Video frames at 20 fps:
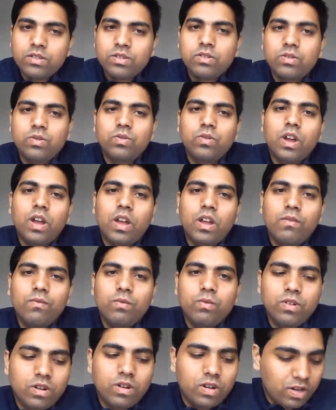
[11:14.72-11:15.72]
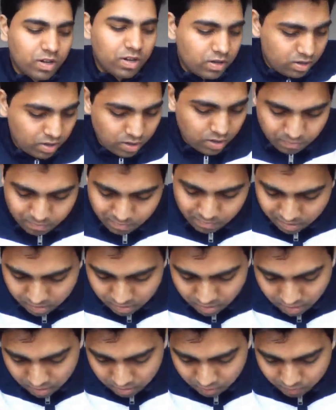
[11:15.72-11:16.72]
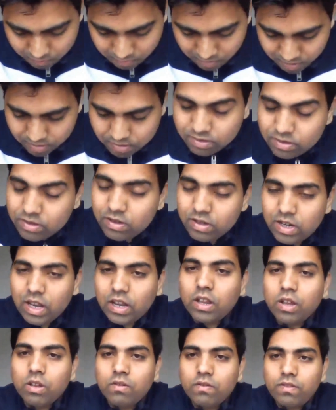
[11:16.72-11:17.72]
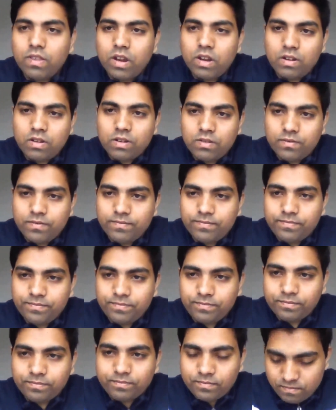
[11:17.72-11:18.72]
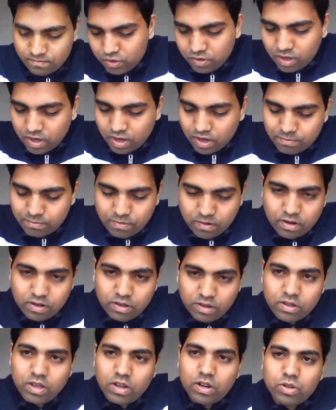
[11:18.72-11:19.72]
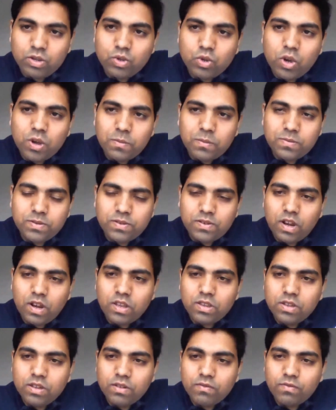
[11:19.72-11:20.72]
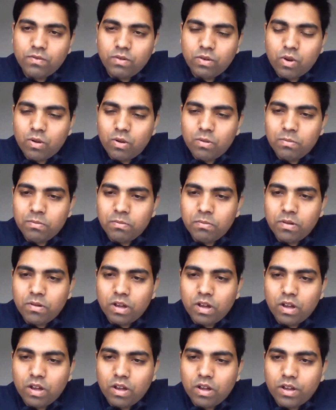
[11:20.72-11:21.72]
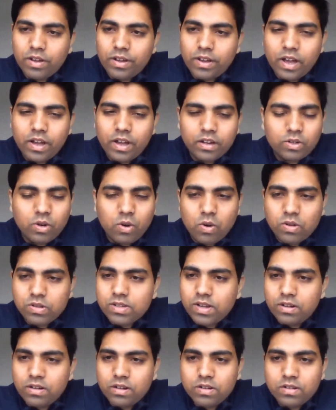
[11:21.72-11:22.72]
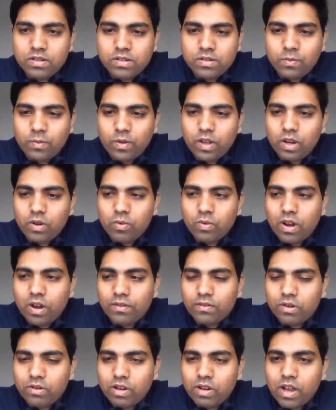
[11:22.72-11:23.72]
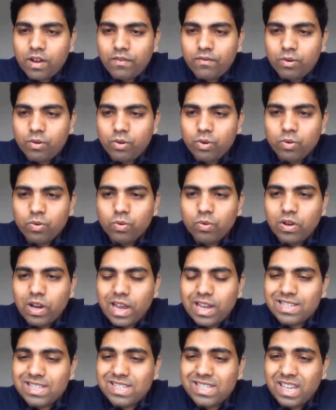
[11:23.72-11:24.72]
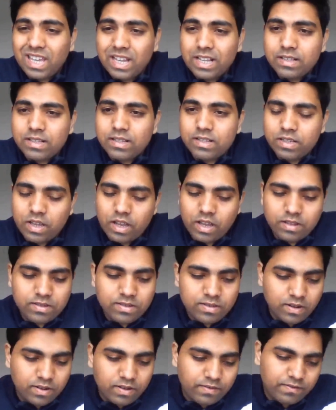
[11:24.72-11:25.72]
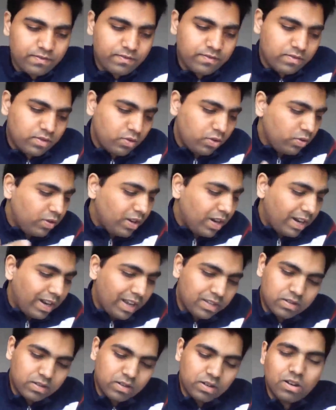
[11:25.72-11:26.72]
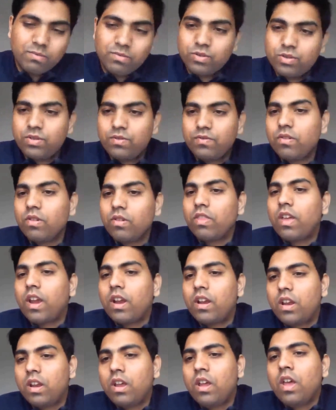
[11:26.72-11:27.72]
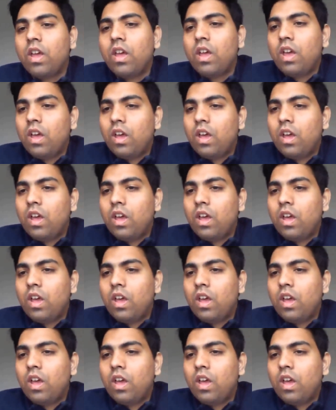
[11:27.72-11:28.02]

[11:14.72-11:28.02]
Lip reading: Okay, so I would recommend that you please take care of it. So there are jobs ranging from call centers, where you do like sales and stuff, so you get extra commission for that.